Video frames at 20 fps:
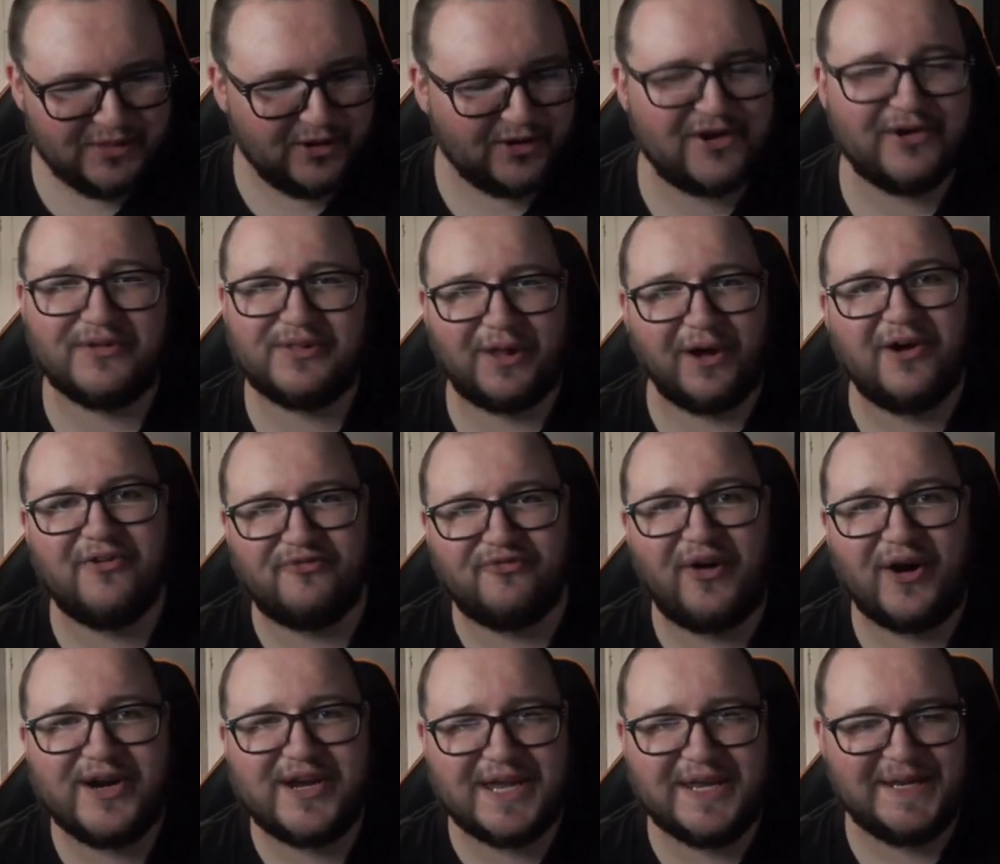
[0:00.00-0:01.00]
look like a
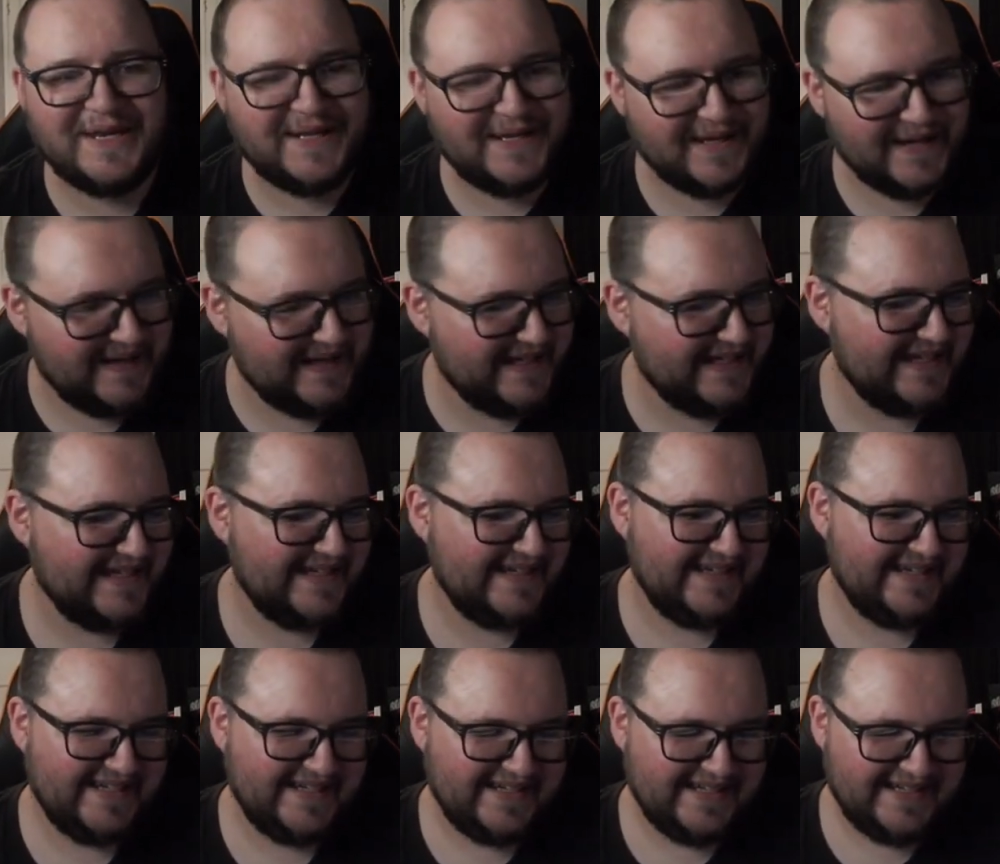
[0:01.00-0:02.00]
fucking idiot,
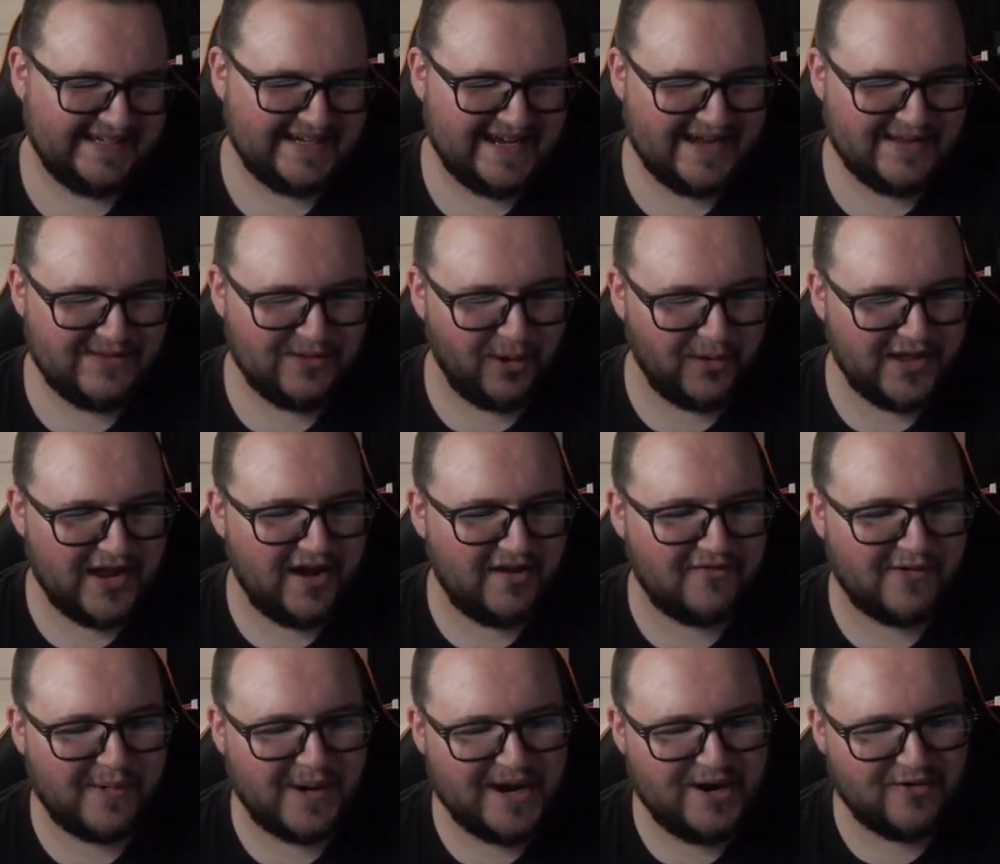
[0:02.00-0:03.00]
uh, not the
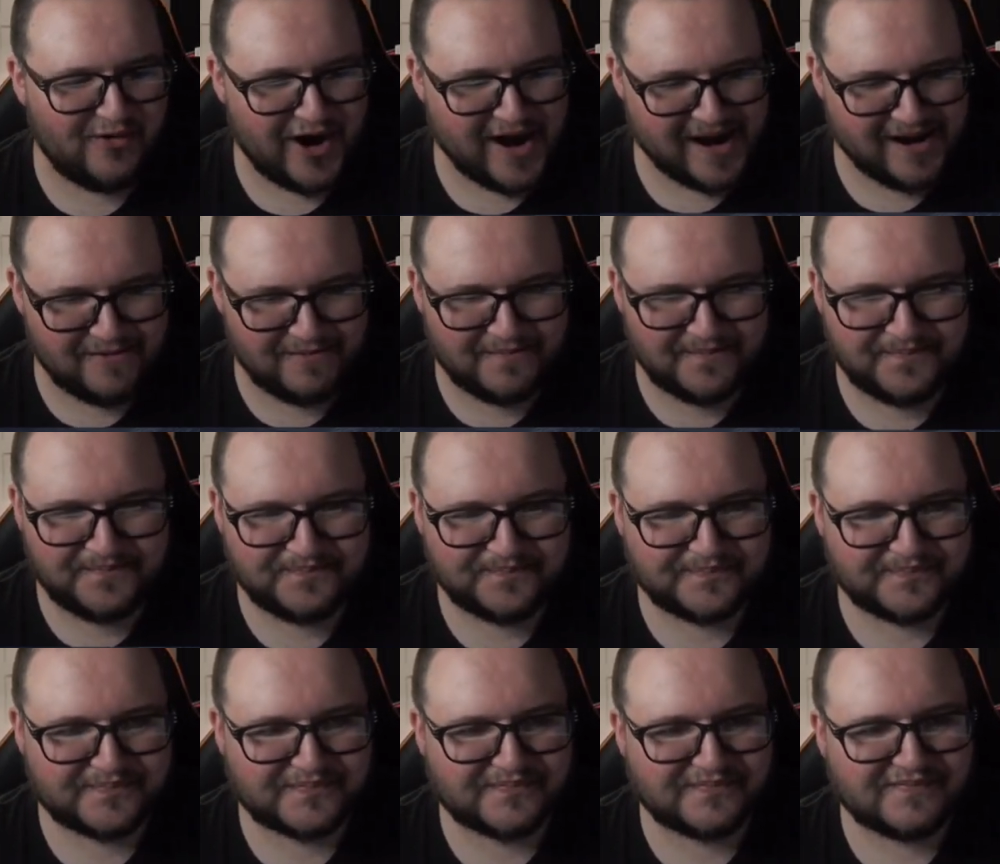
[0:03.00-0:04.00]
other way around.
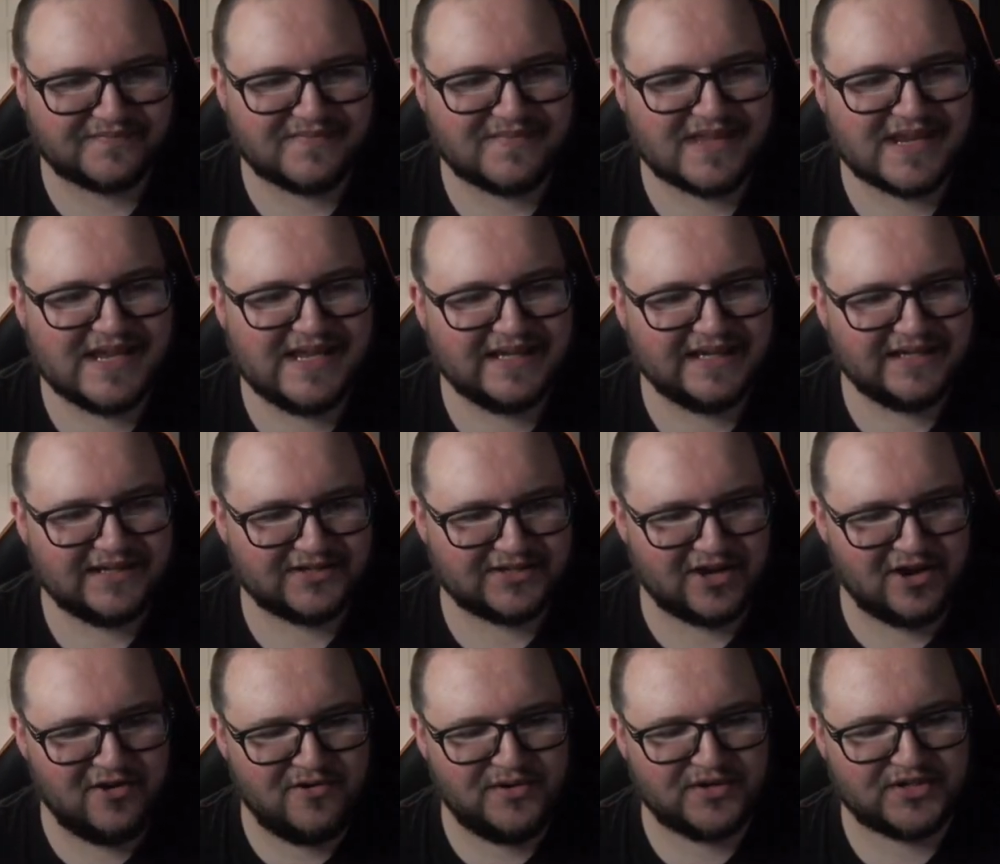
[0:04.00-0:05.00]

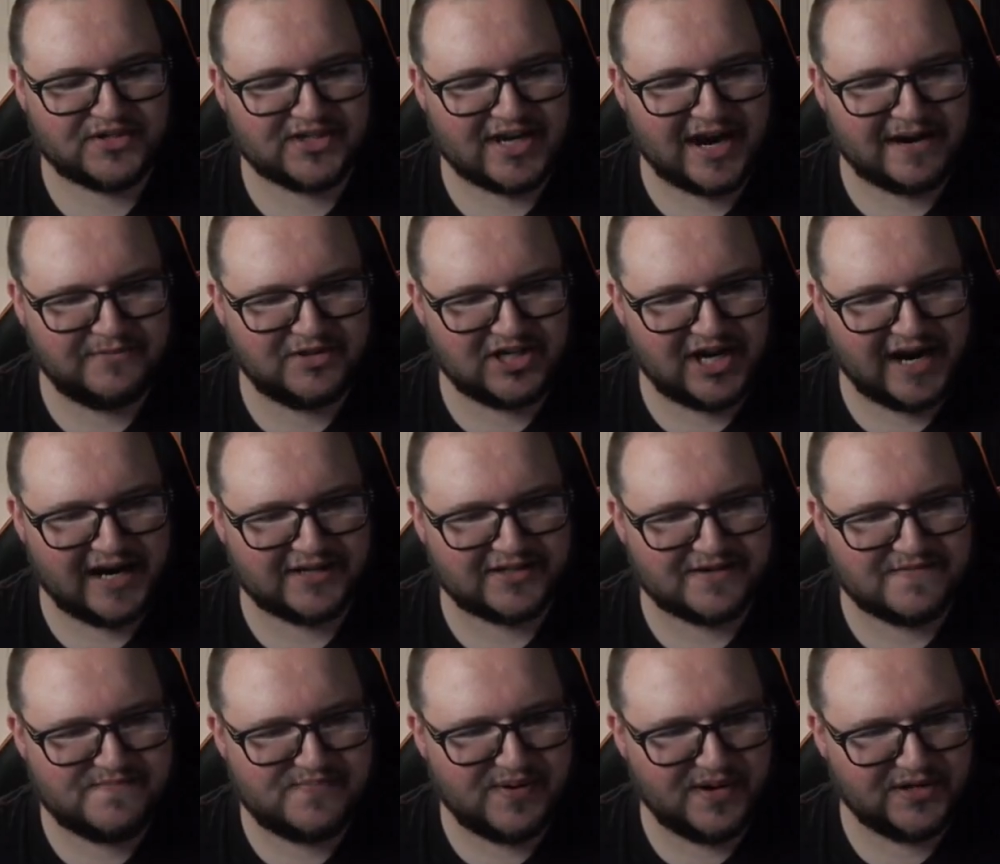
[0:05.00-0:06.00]
So Sam
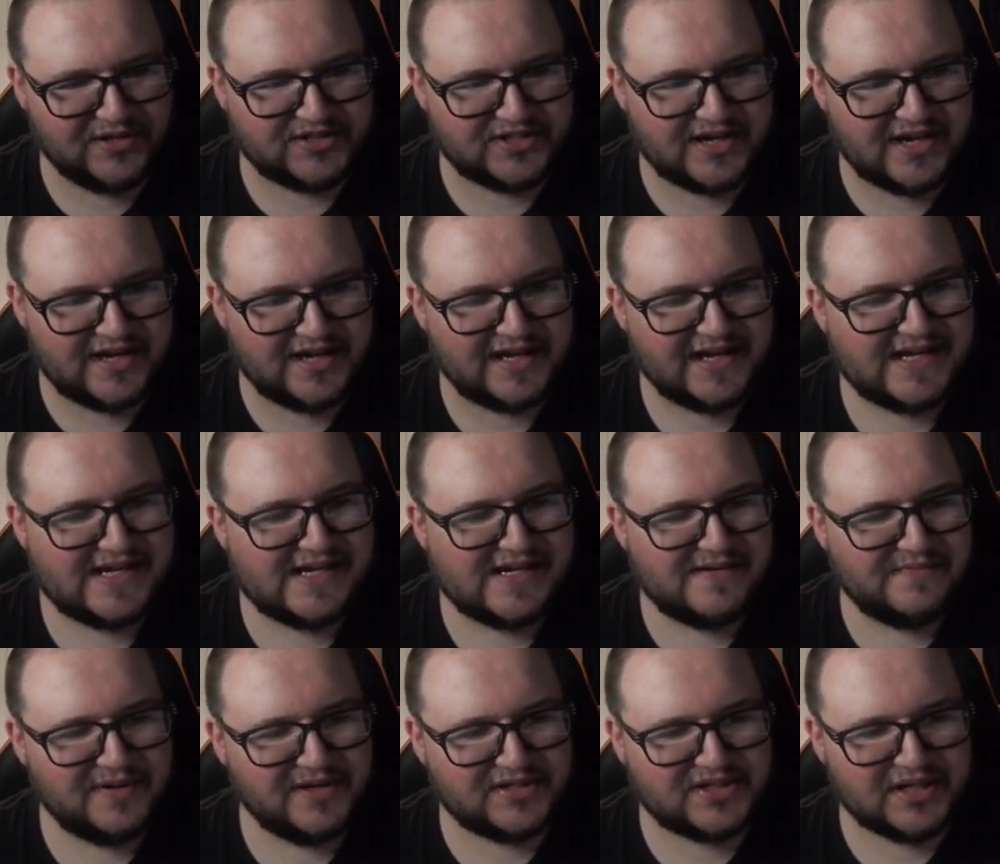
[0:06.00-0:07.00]
Jackson puts a
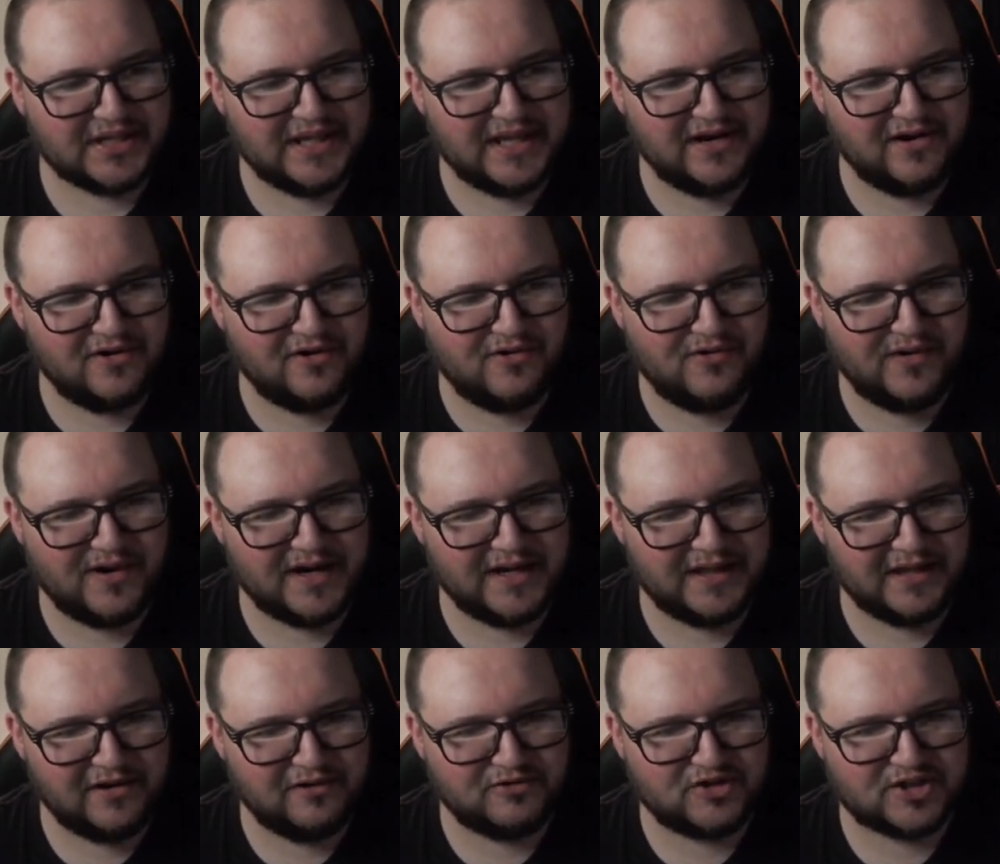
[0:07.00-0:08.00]
puts a little a
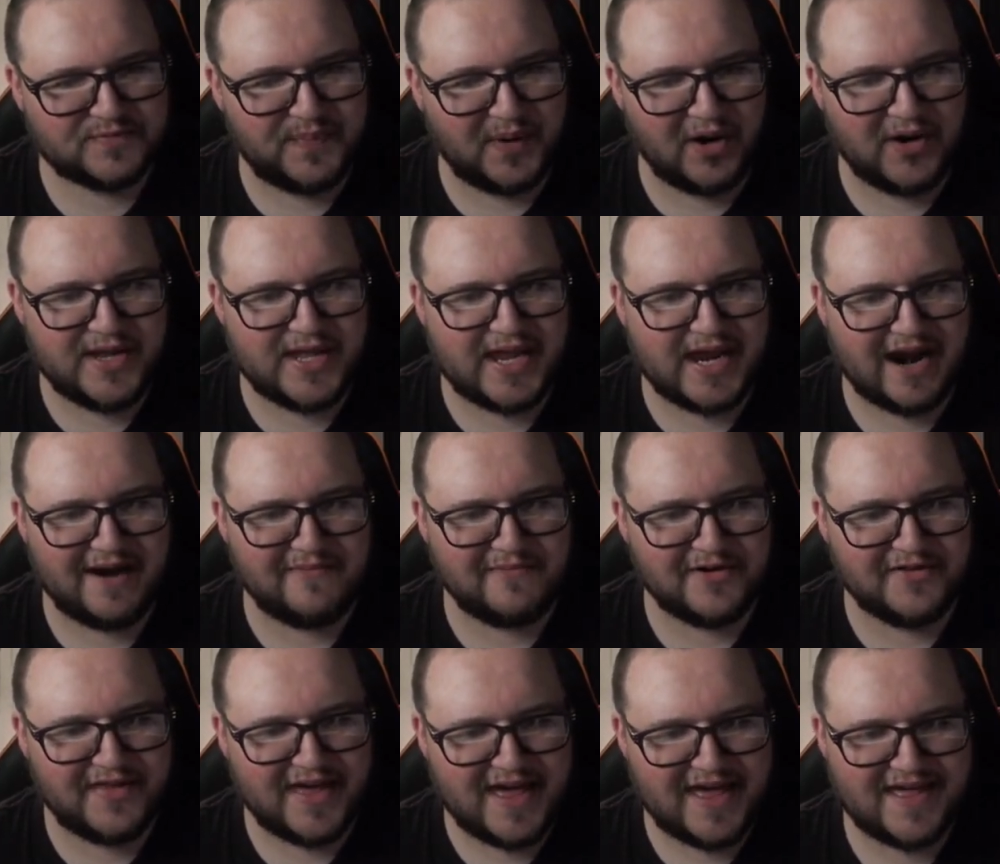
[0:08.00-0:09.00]
little spy
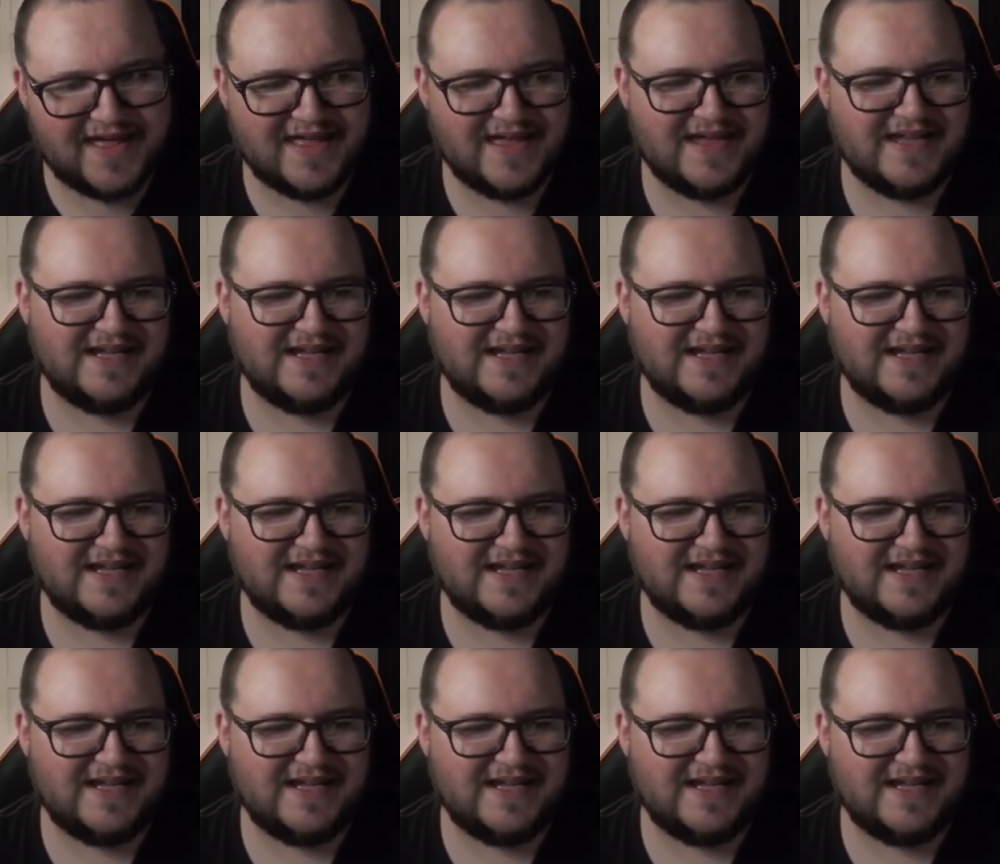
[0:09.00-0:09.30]
camera there.